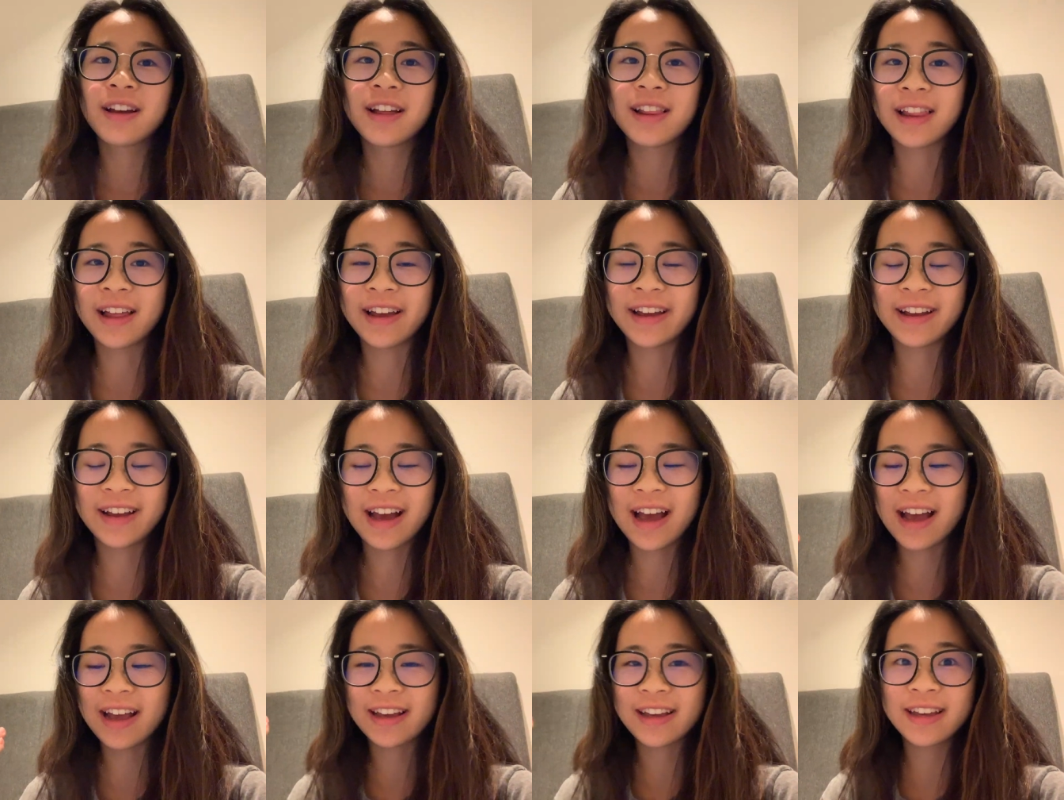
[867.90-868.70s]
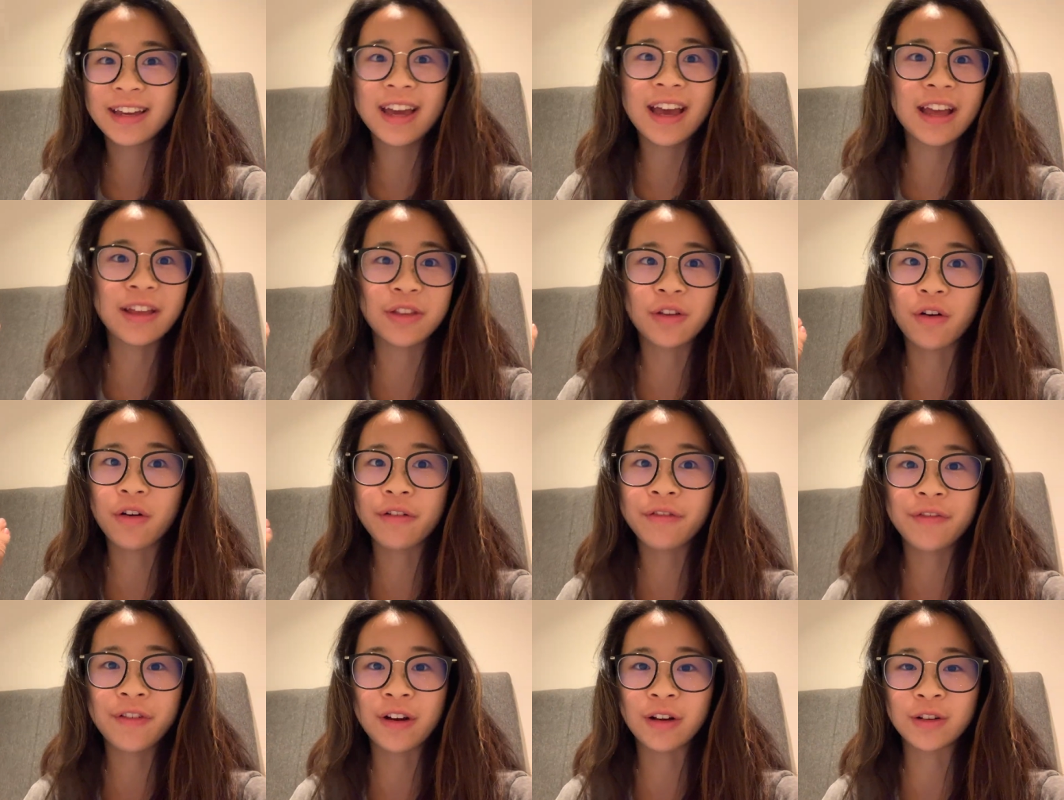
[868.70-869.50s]
Like, I
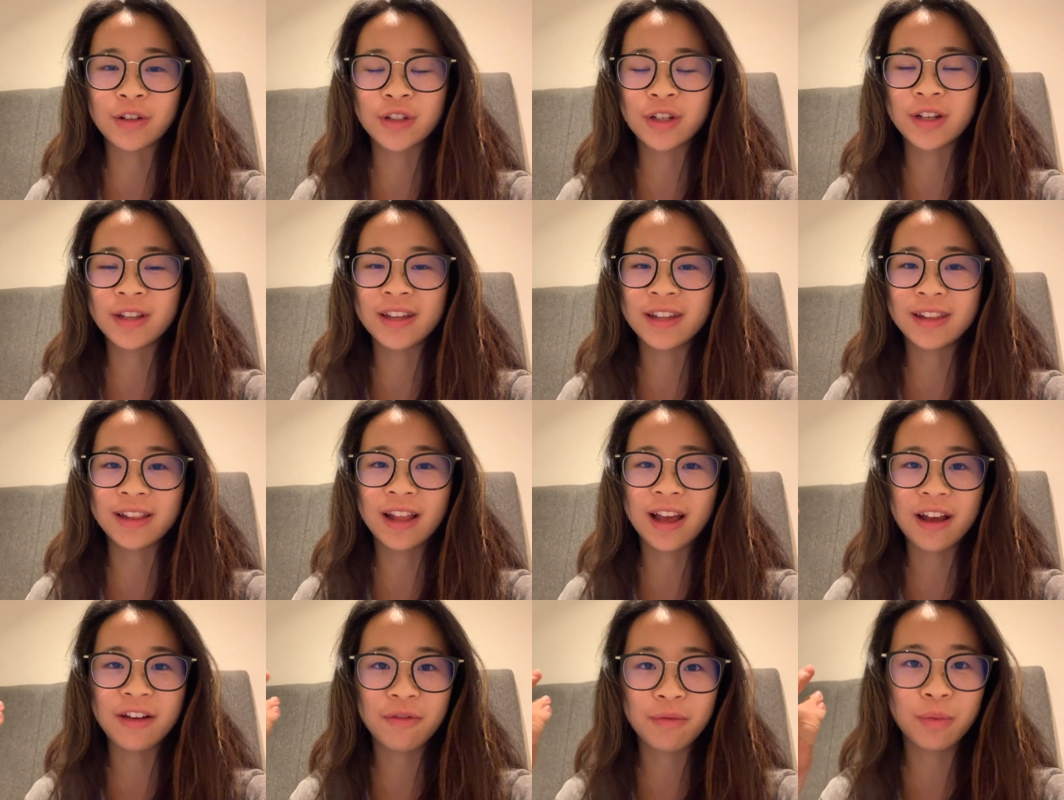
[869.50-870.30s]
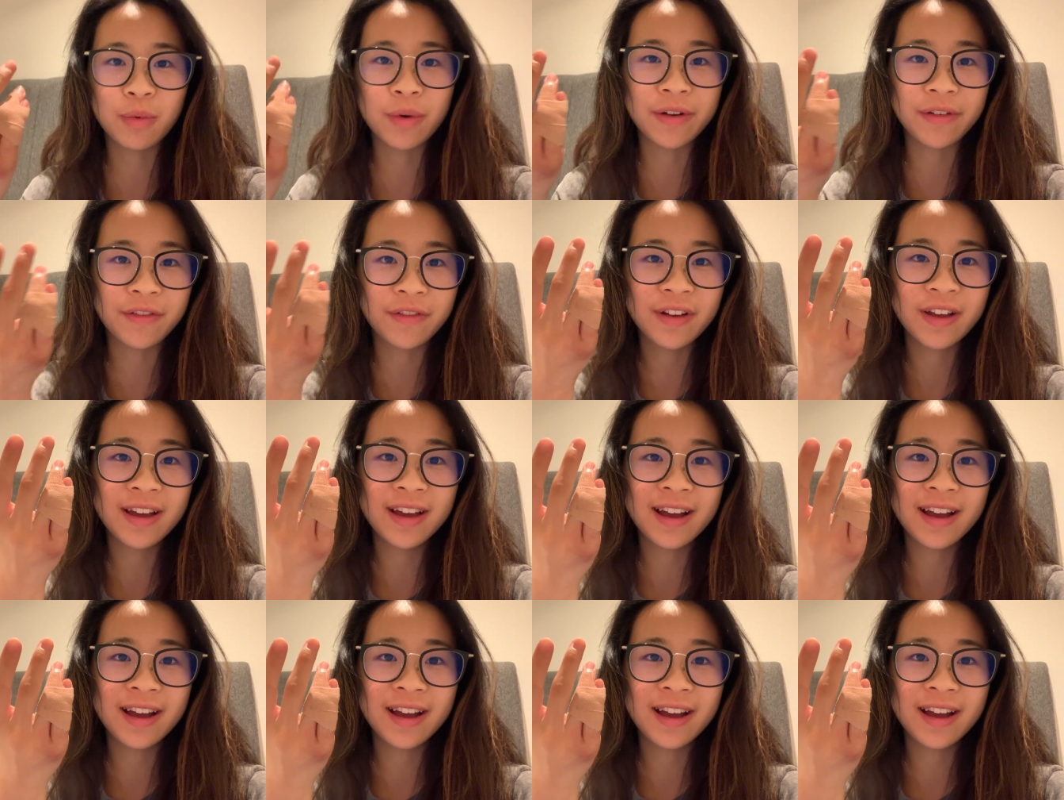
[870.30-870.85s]
cannot function in life with,